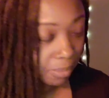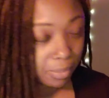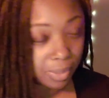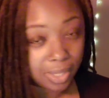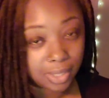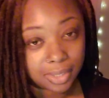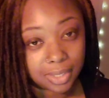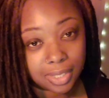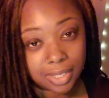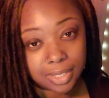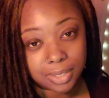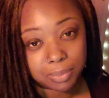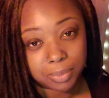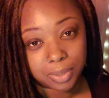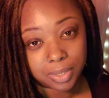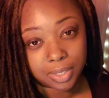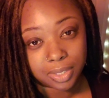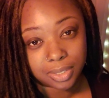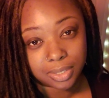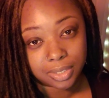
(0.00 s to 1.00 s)
But I think it's
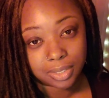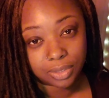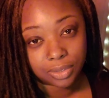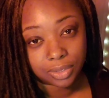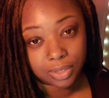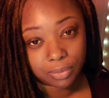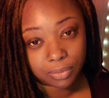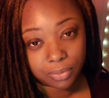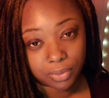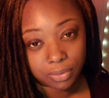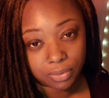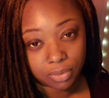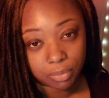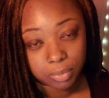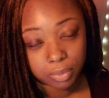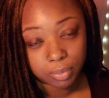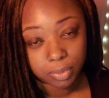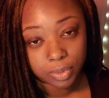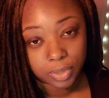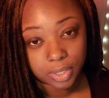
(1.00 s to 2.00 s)
because they're suffering
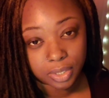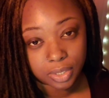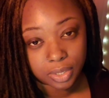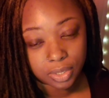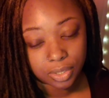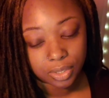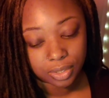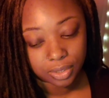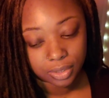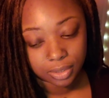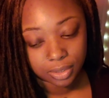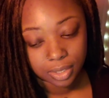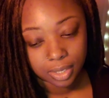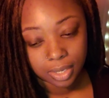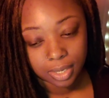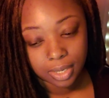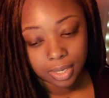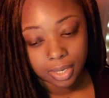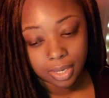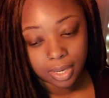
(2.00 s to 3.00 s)
from a broken heart.
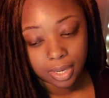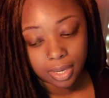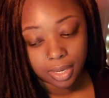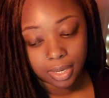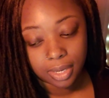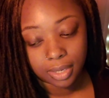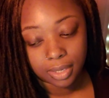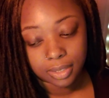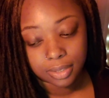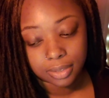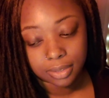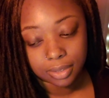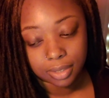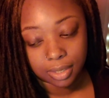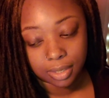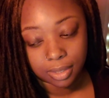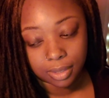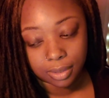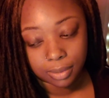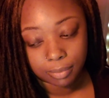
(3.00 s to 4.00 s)
And
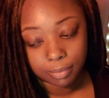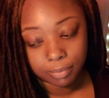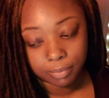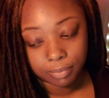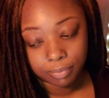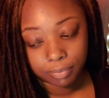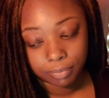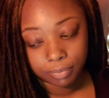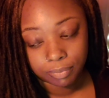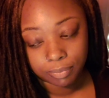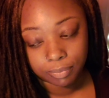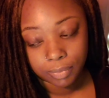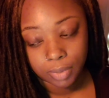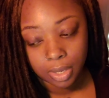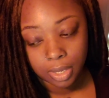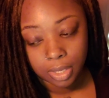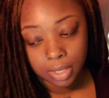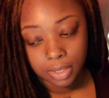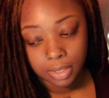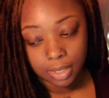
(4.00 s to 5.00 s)

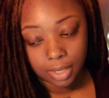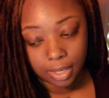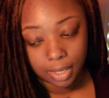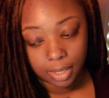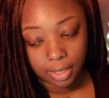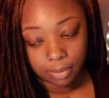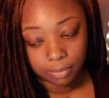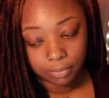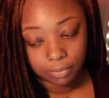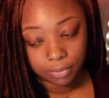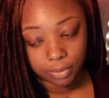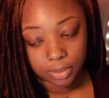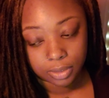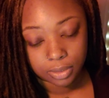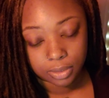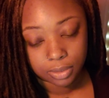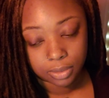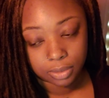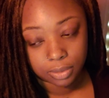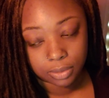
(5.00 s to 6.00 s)
they have
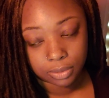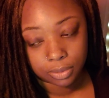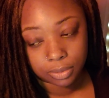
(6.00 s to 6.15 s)
this